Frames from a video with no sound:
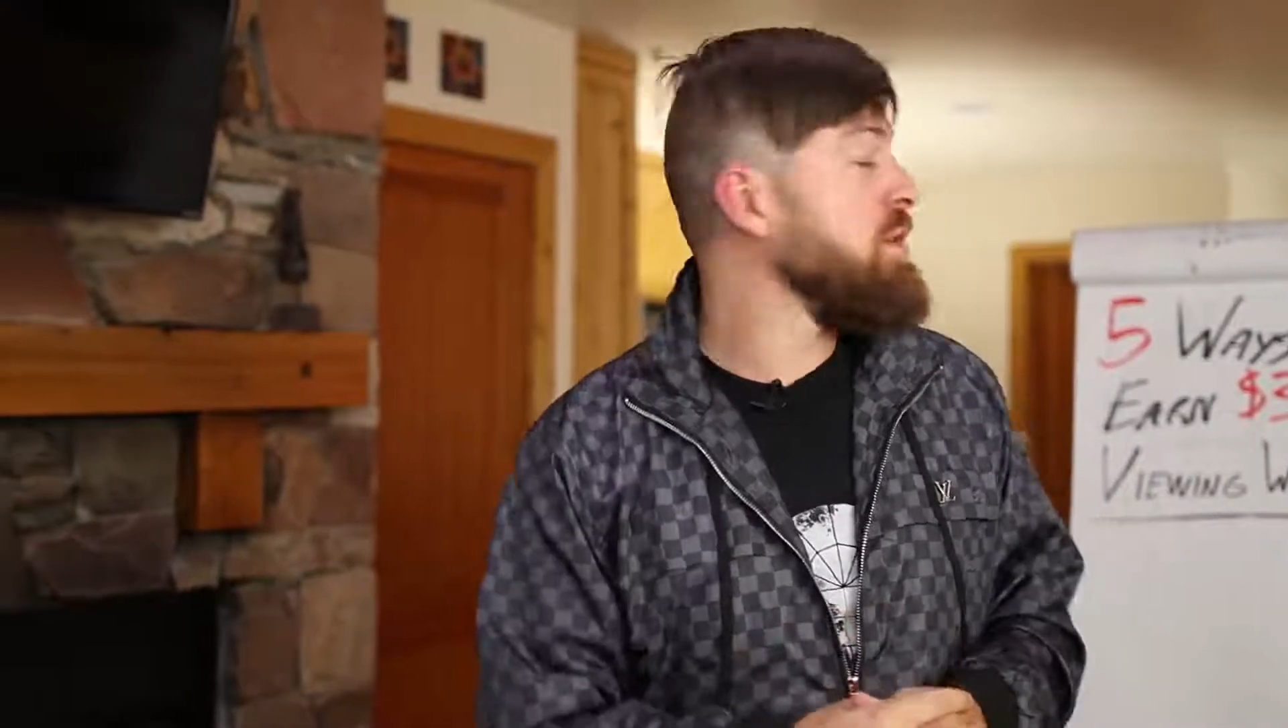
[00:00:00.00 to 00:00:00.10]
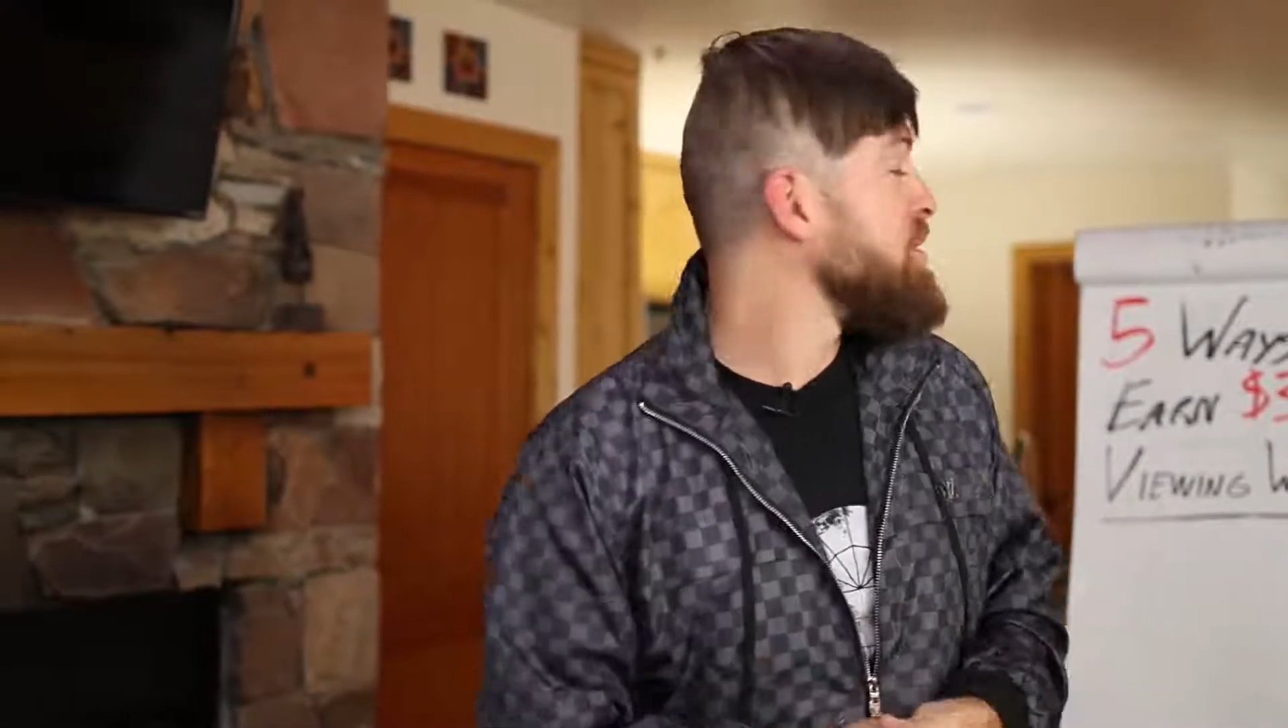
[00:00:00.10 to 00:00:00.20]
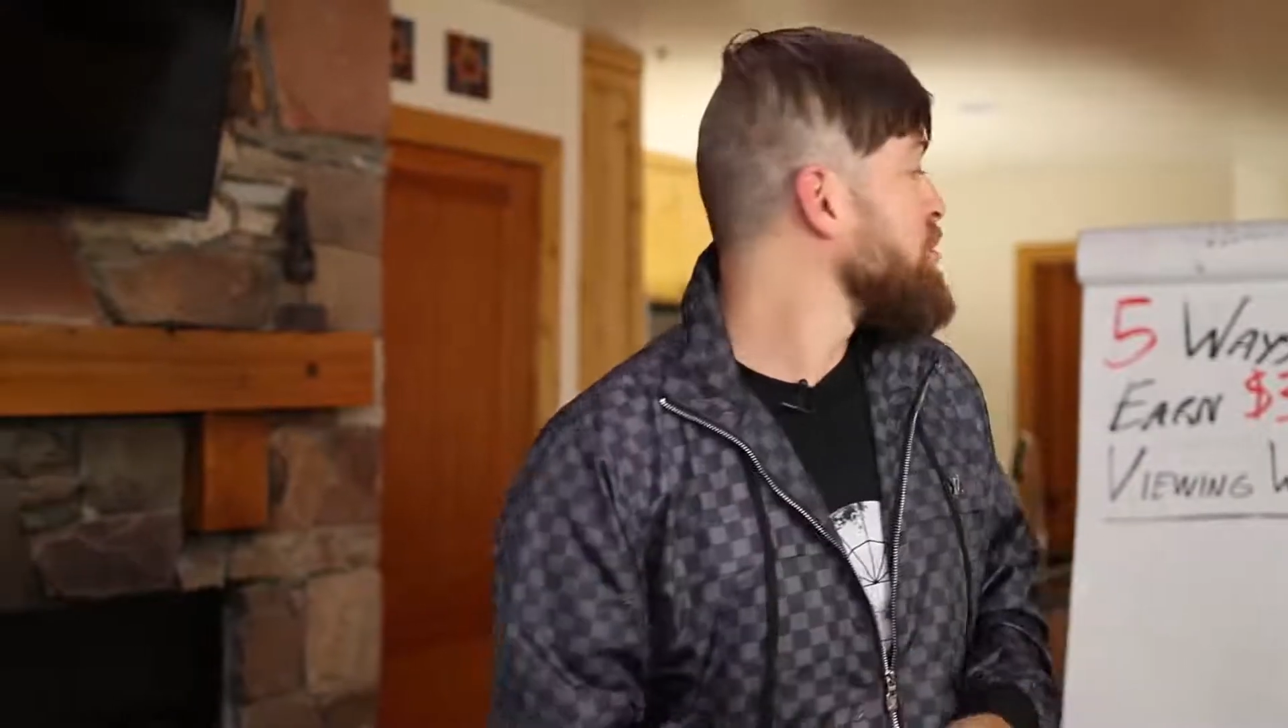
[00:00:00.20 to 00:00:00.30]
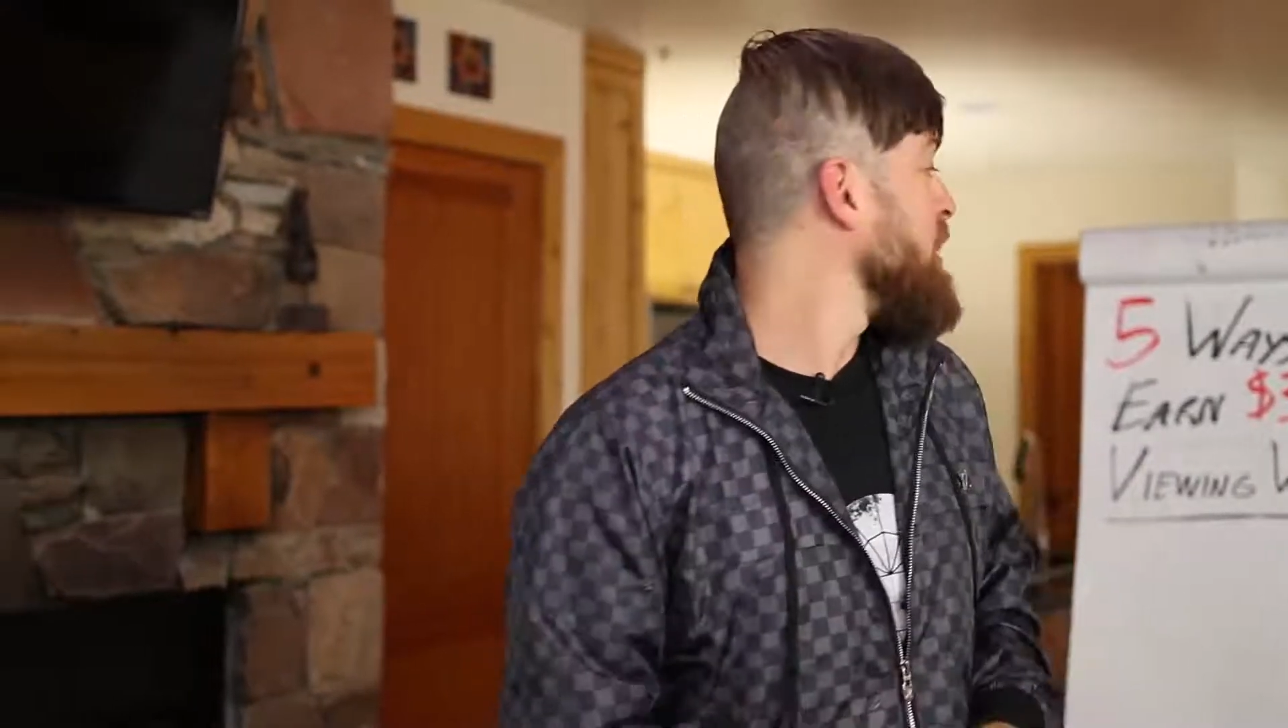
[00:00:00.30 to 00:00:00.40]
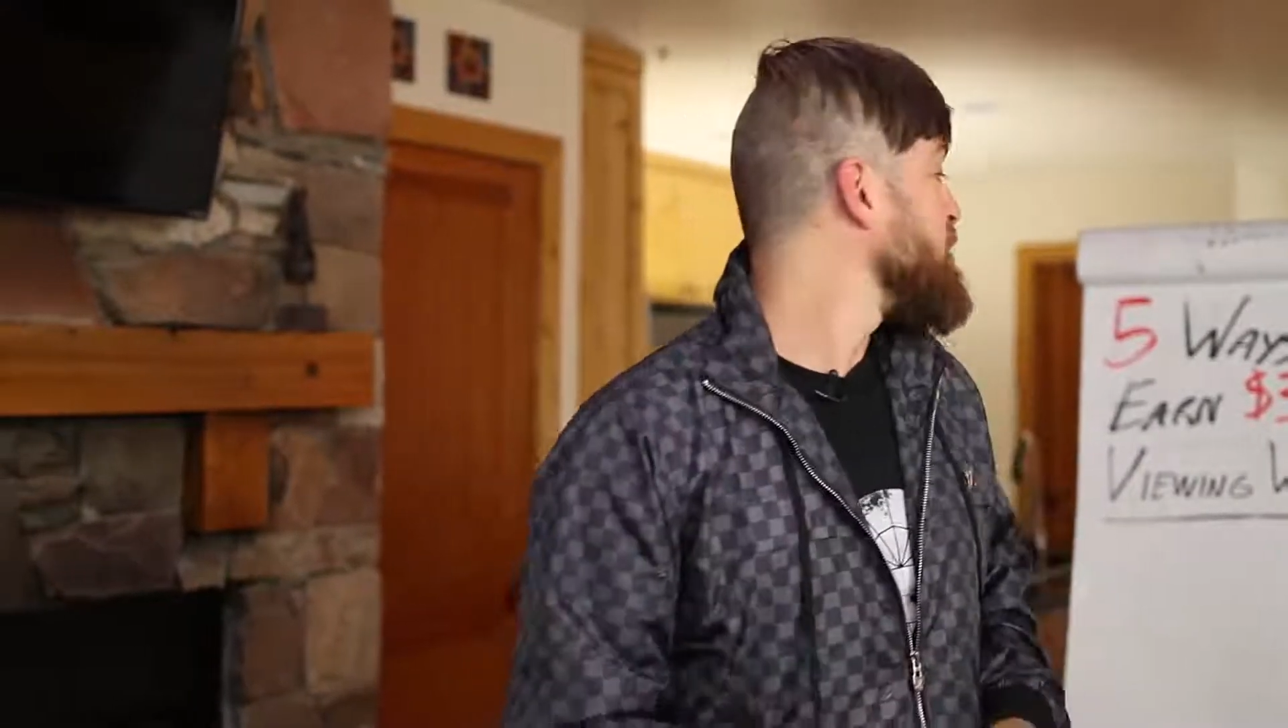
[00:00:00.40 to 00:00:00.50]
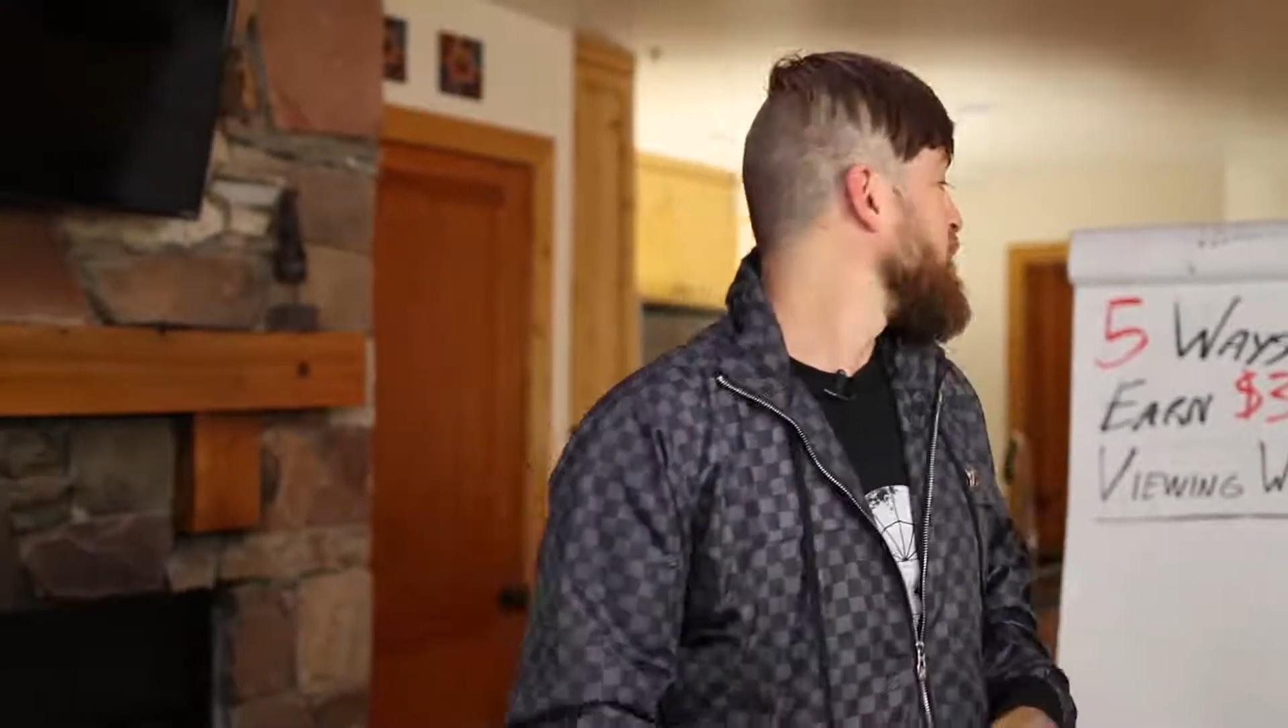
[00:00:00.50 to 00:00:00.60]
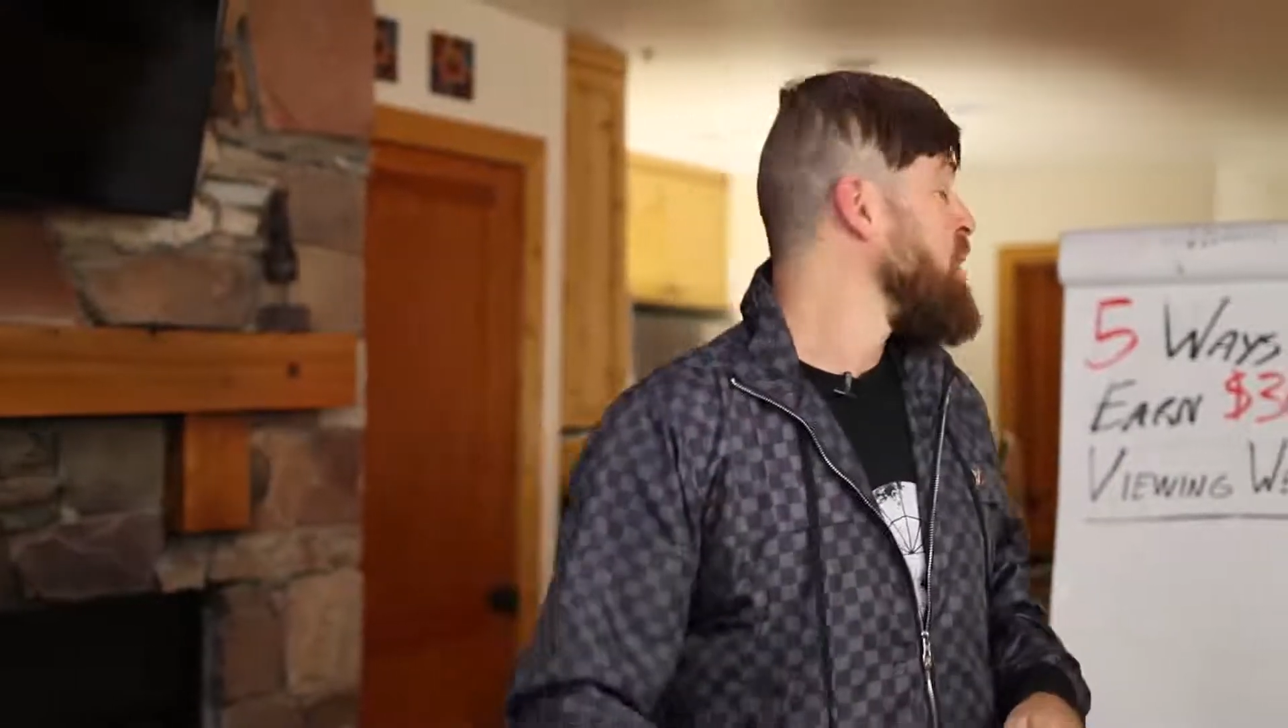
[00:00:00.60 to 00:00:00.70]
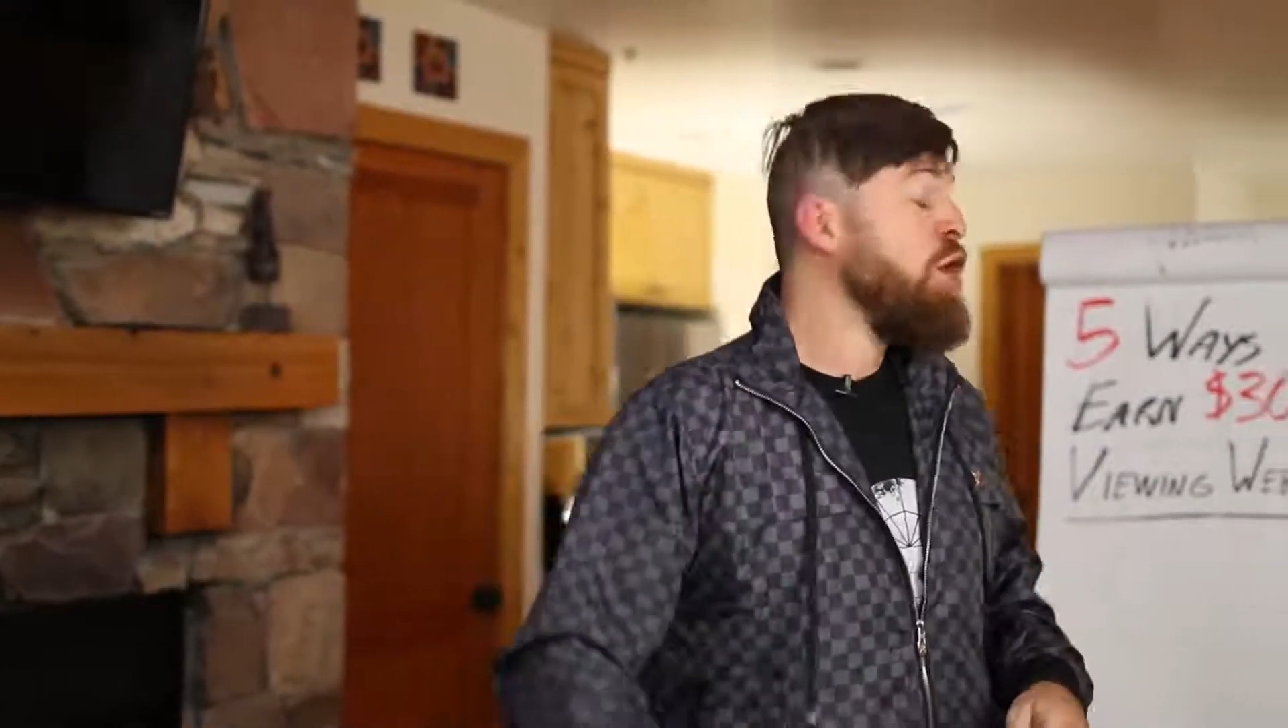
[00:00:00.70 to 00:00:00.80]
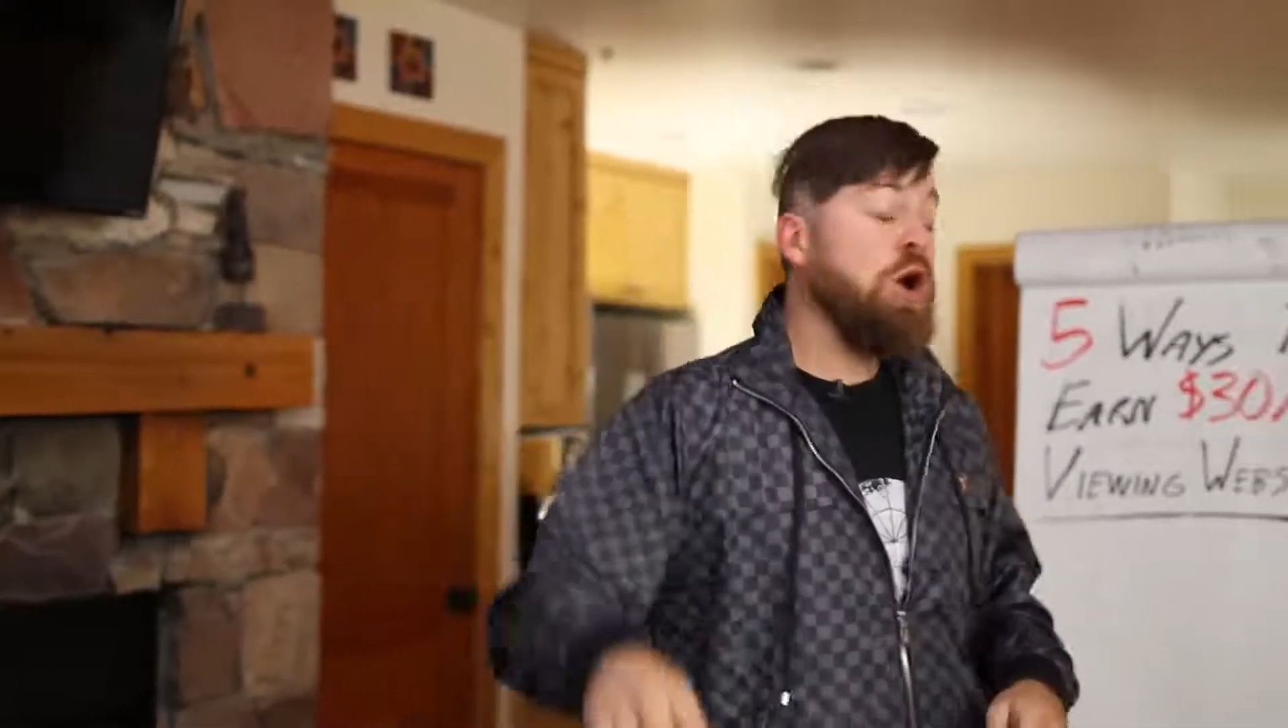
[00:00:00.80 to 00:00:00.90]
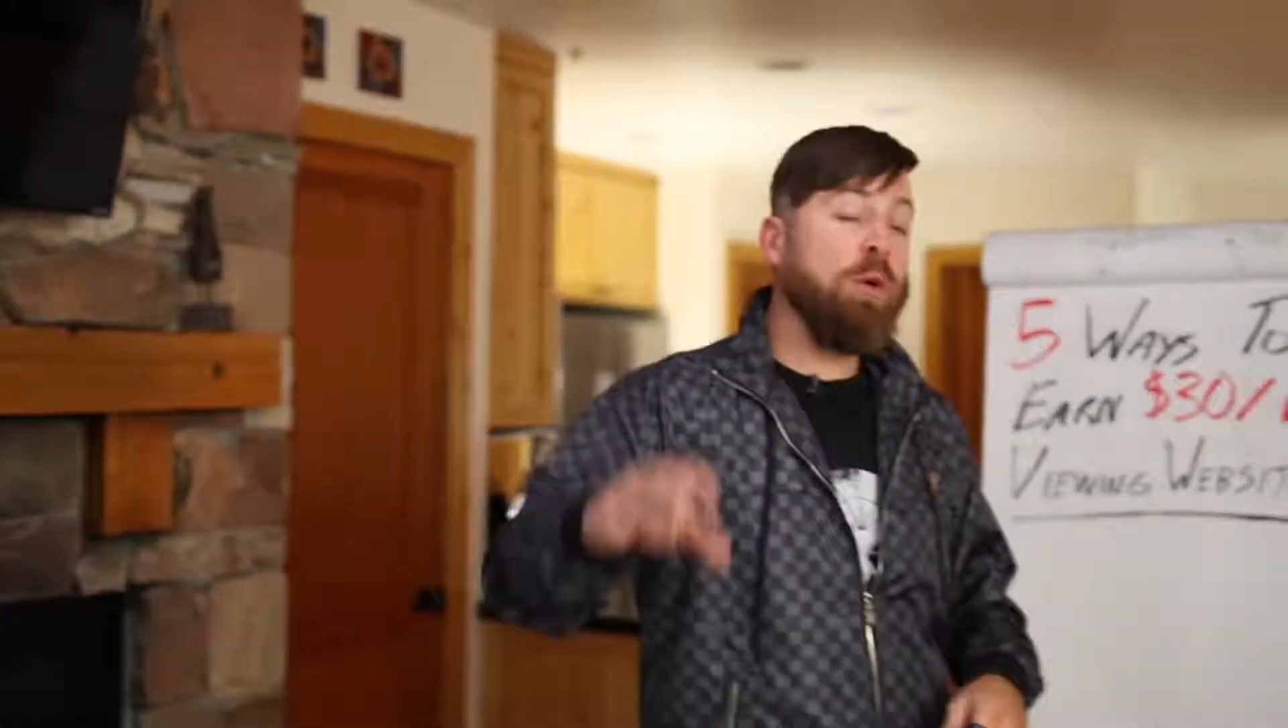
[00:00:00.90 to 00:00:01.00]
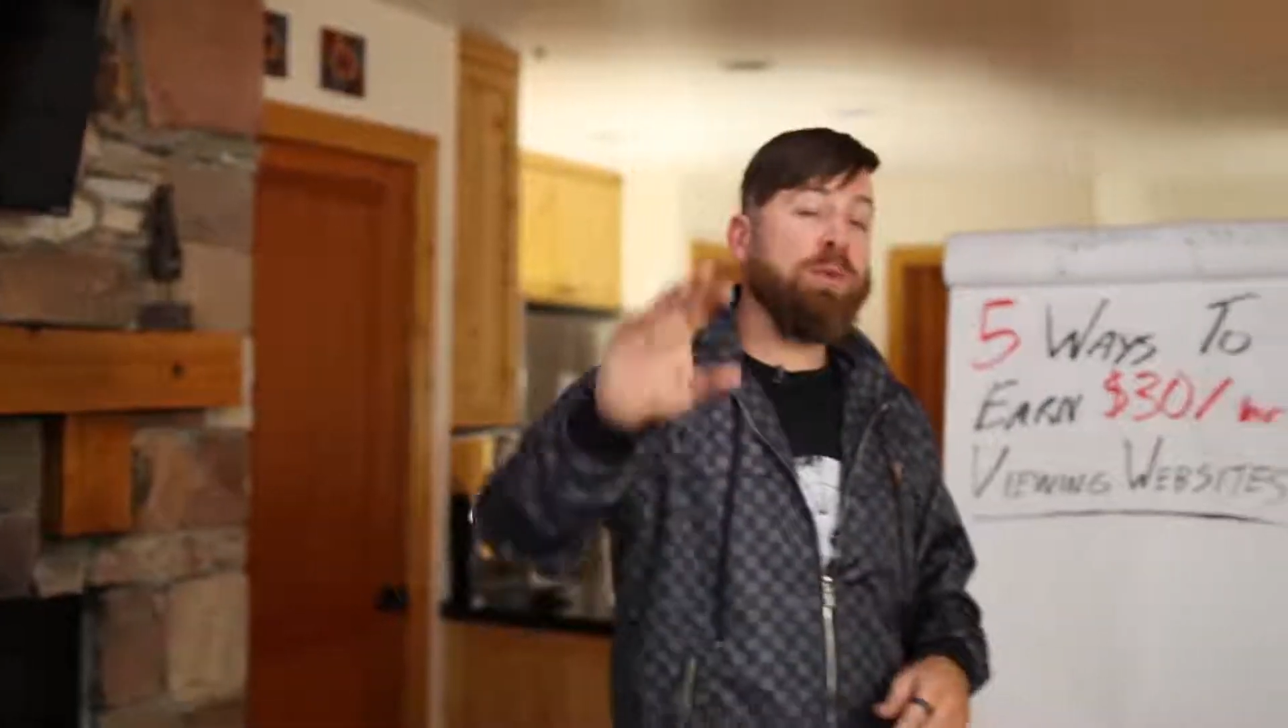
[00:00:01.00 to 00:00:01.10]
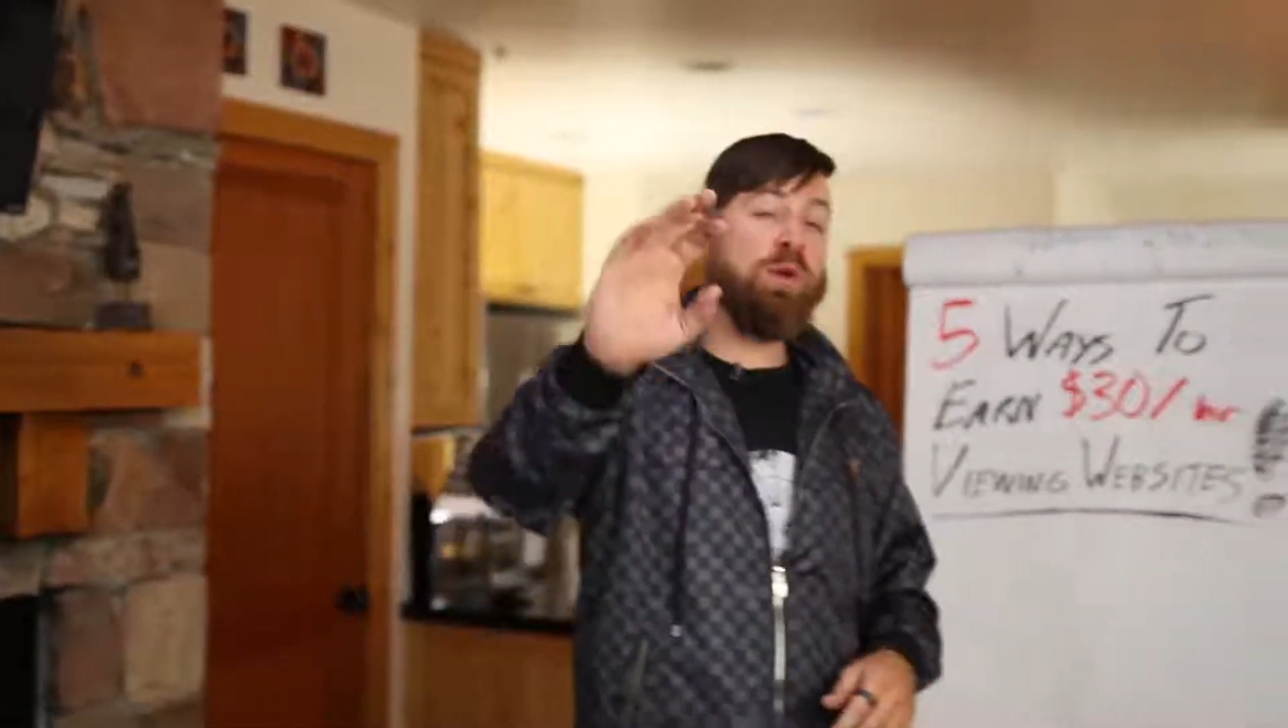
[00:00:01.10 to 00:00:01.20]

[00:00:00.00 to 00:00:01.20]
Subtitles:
description. Hope